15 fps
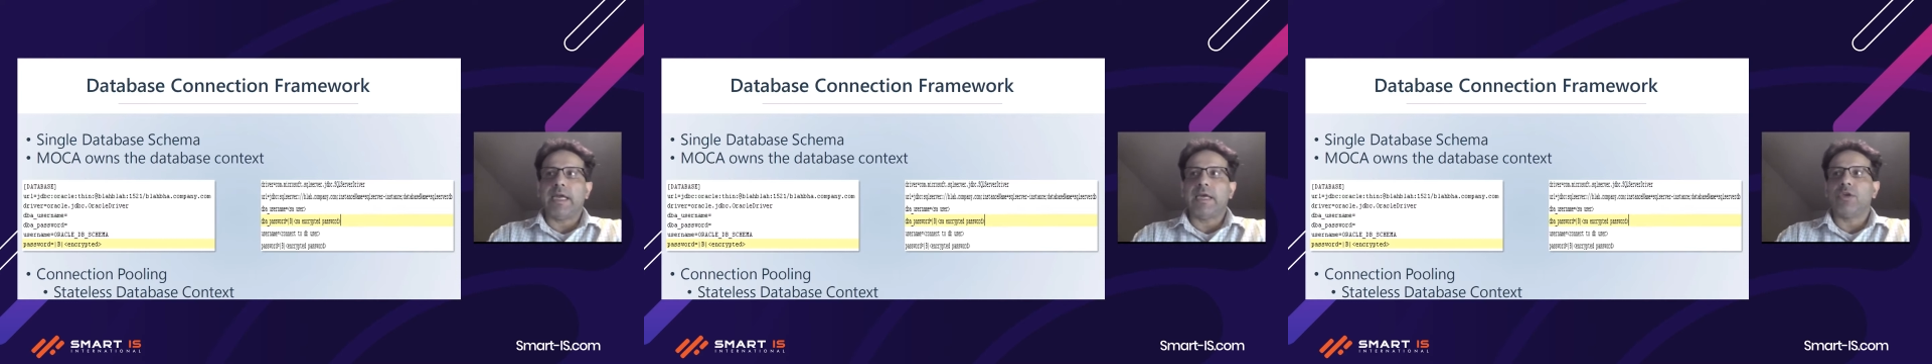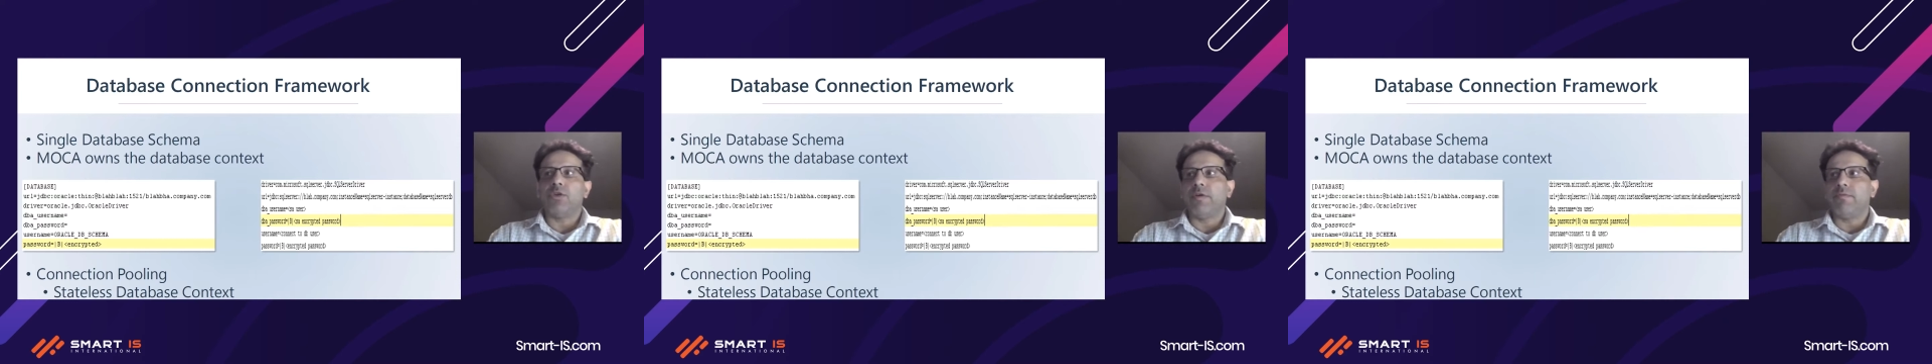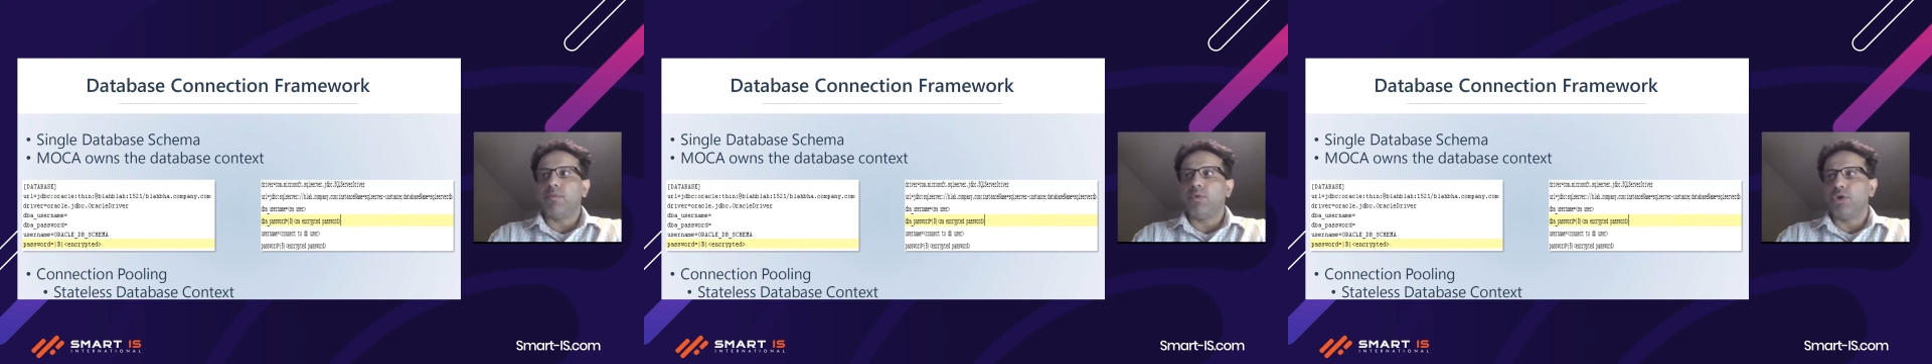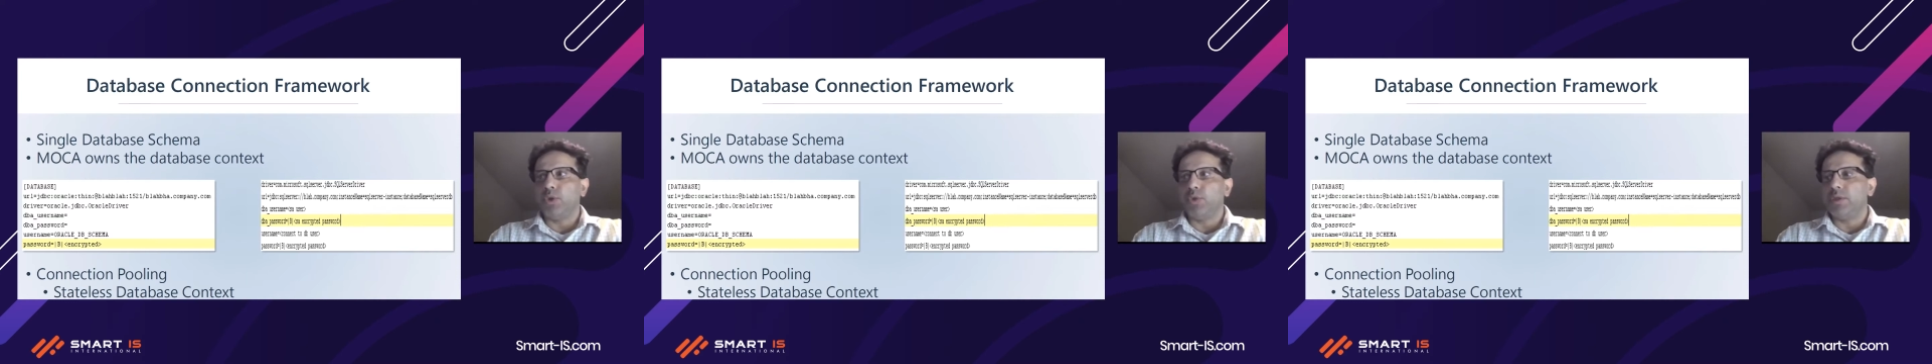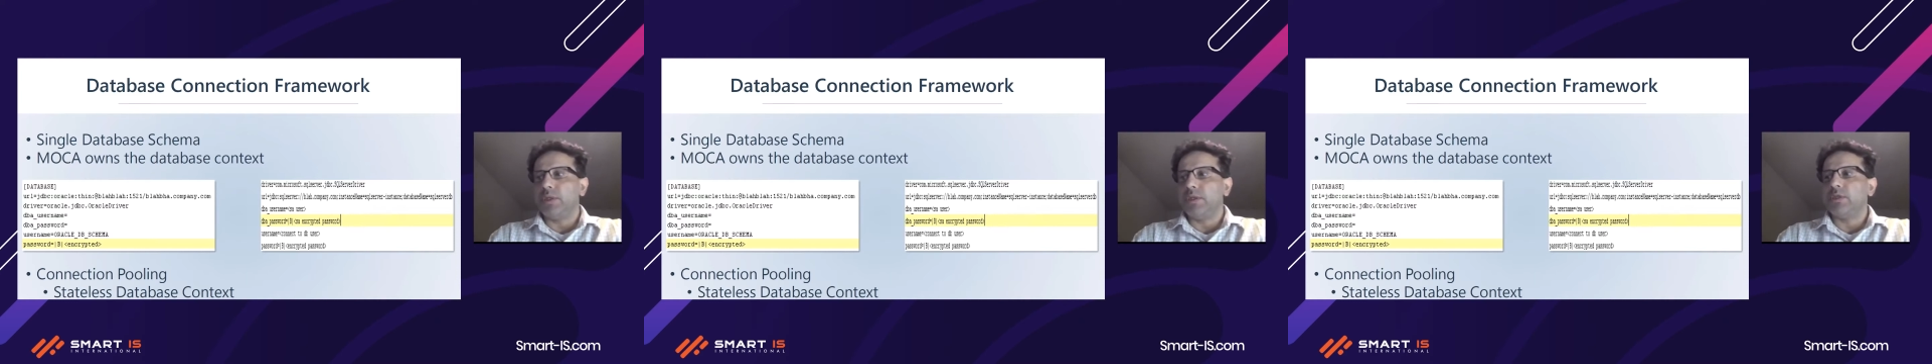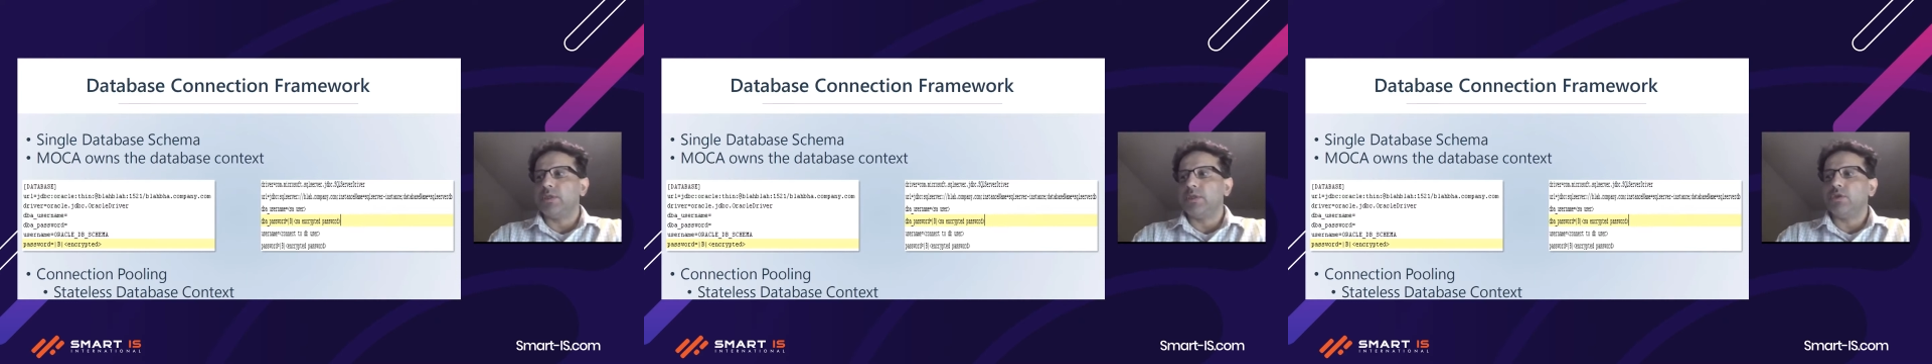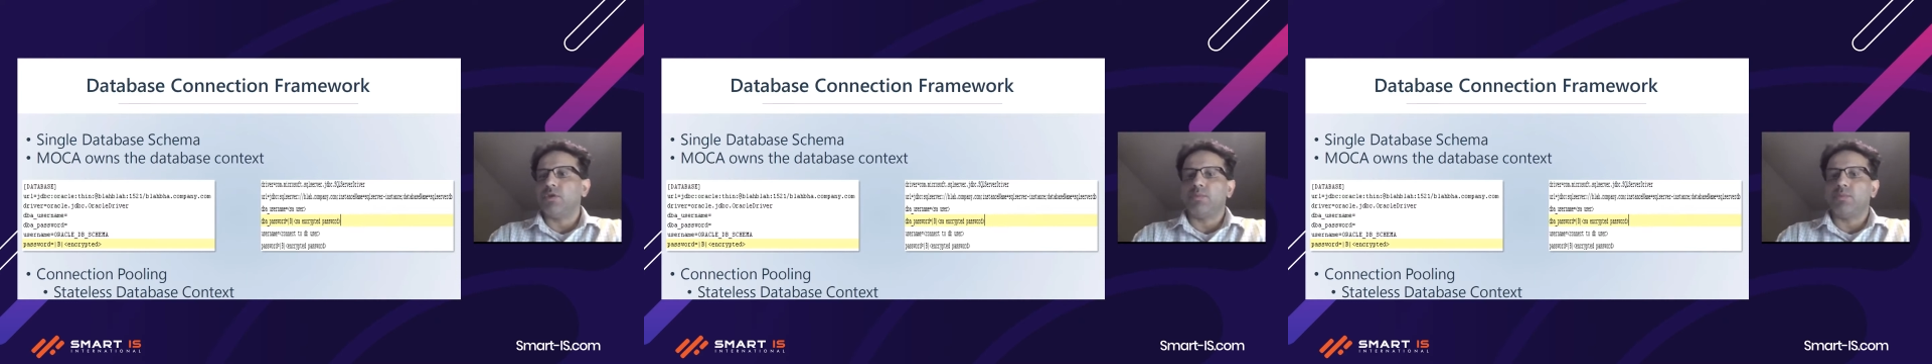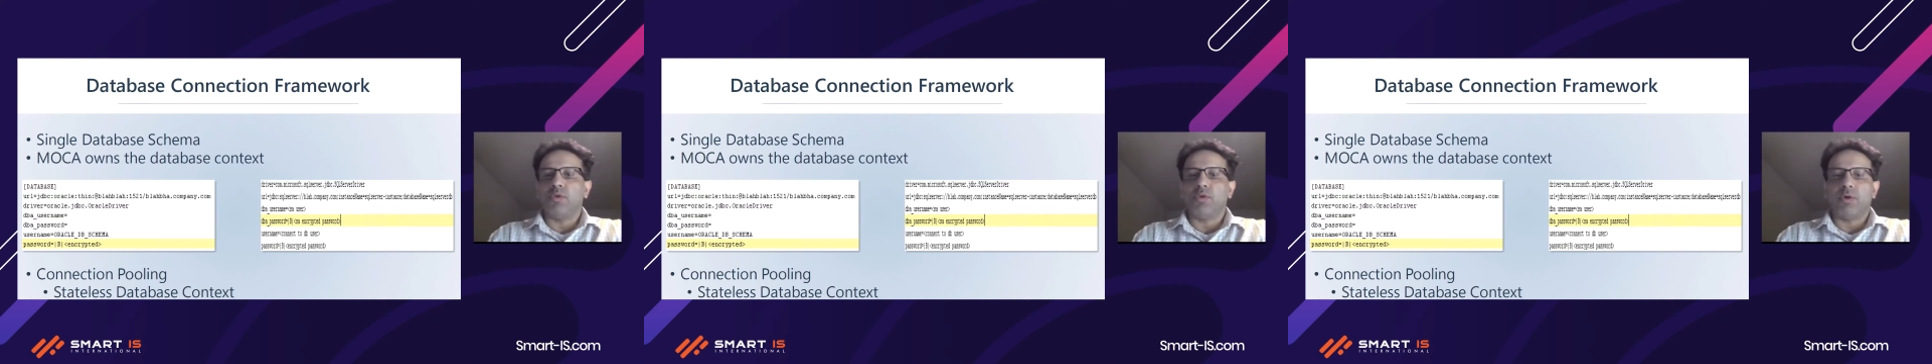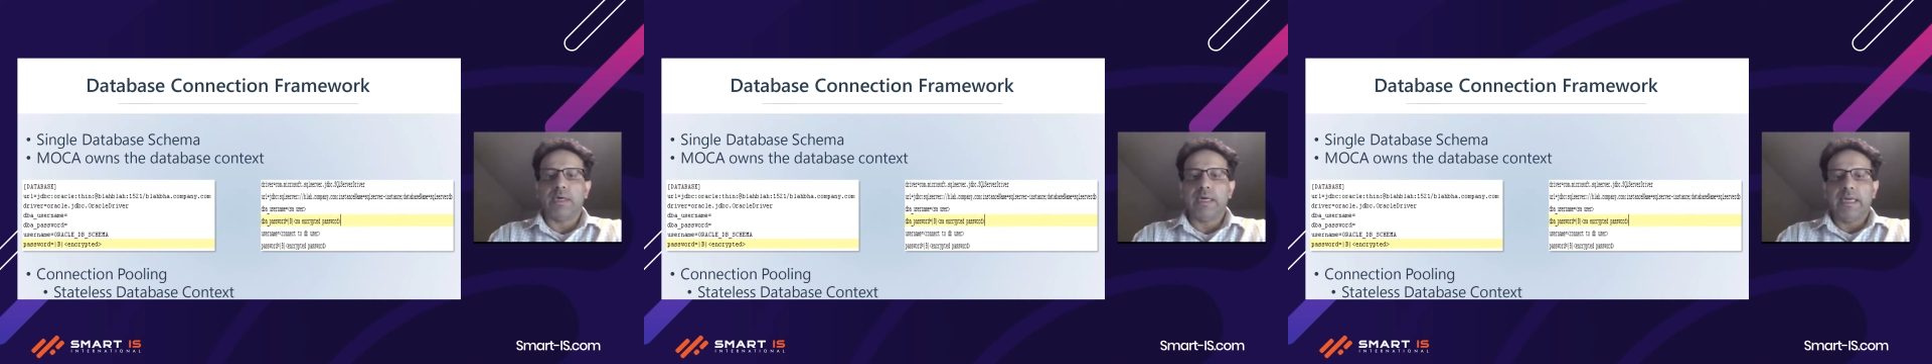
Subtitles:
like you have more users or more